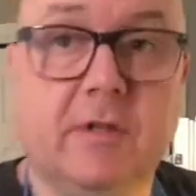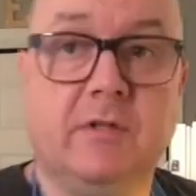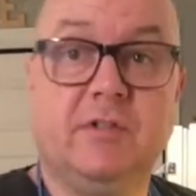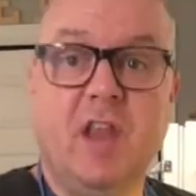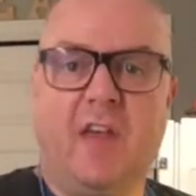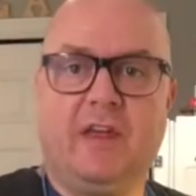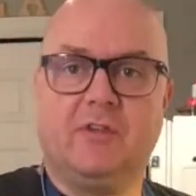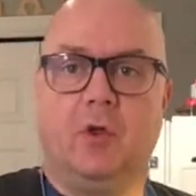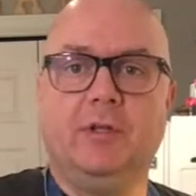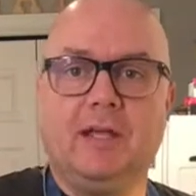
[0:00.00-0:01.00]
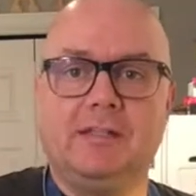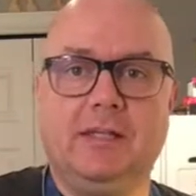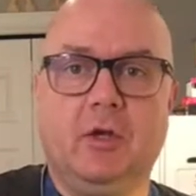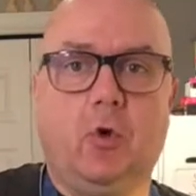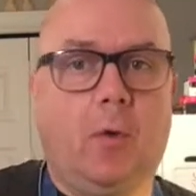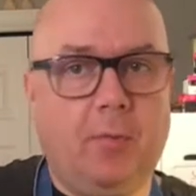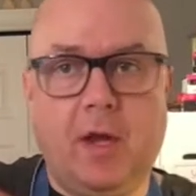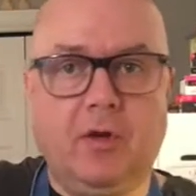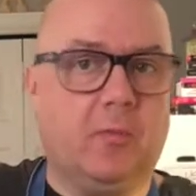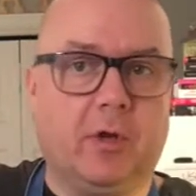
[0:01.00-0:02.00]
So now that's all nicely
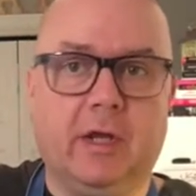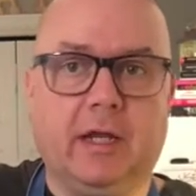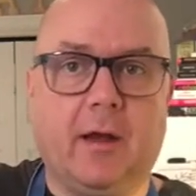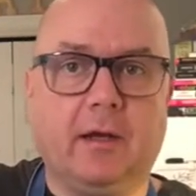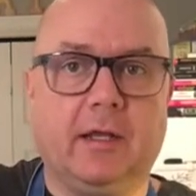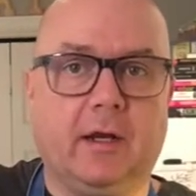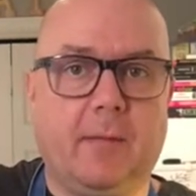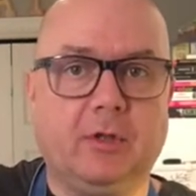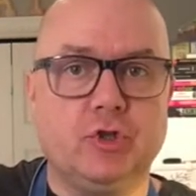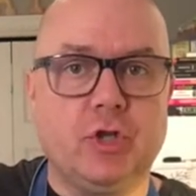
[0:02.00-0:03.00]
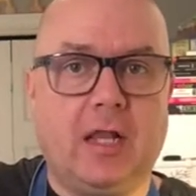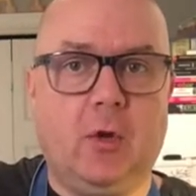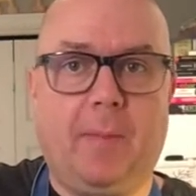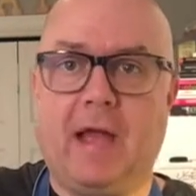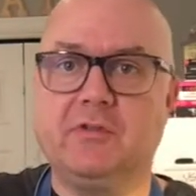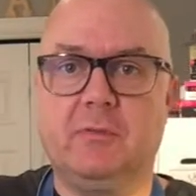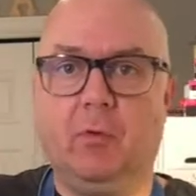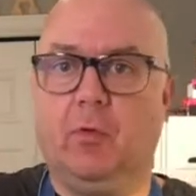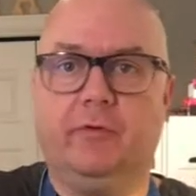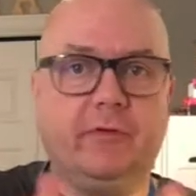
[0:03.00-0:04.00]
incorporated, we're going to get a couple of shallow pasta
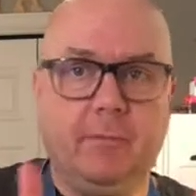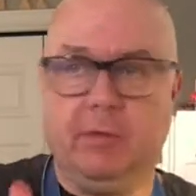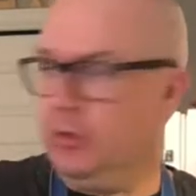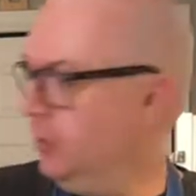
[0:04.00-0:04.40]
bowls and be good to